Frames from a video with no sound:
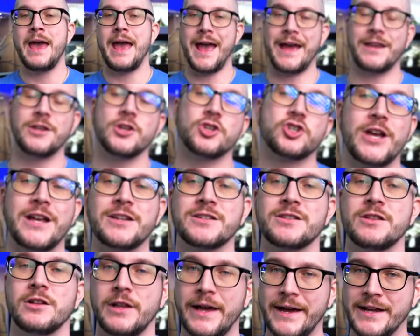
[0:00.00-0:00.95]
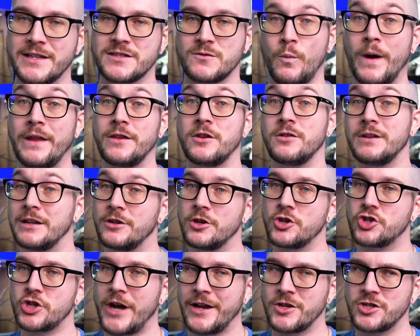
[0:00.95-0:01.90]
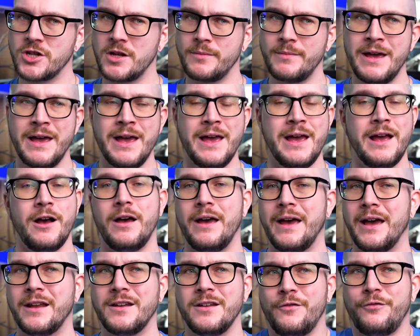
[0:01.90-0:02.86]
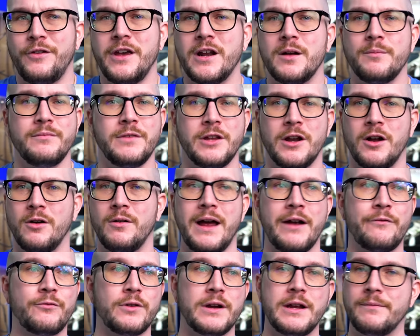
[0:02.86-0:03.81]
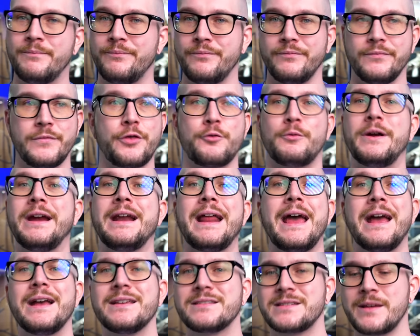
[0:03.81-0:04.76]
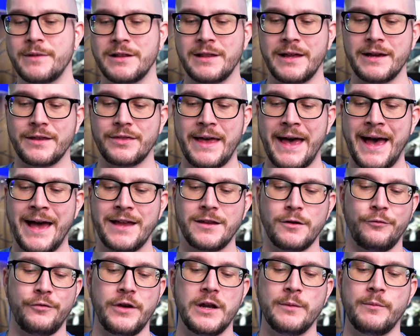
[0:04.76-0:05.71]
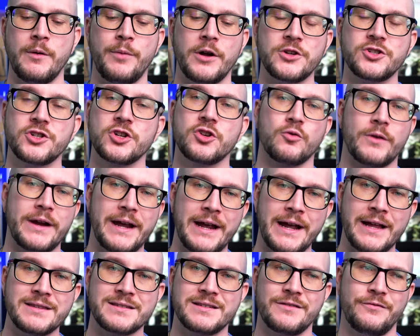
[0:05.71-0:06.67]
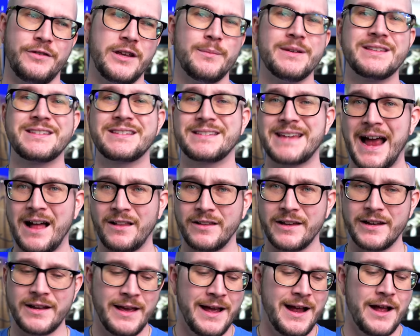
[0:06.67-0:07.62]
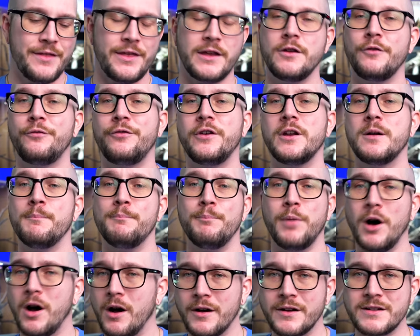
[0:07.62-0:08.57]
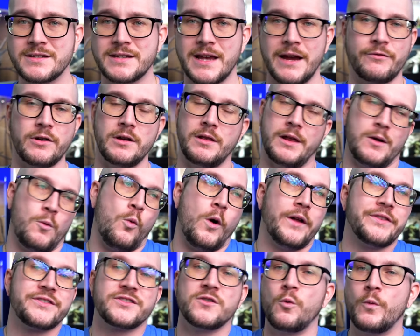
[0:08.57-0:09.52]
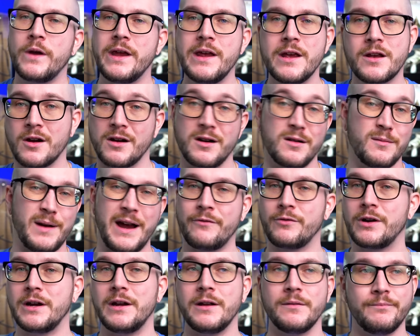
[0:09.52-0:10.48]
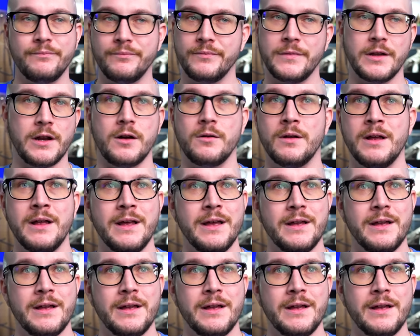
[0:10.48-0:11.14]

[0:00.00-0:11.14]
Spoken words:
and you change the lights when you need to change them. And you feed them, you know, every 3 days, something like that. You feed them a bunch of greens, feed them a salad, then you feed them bugs every, like, once a week or every, you know,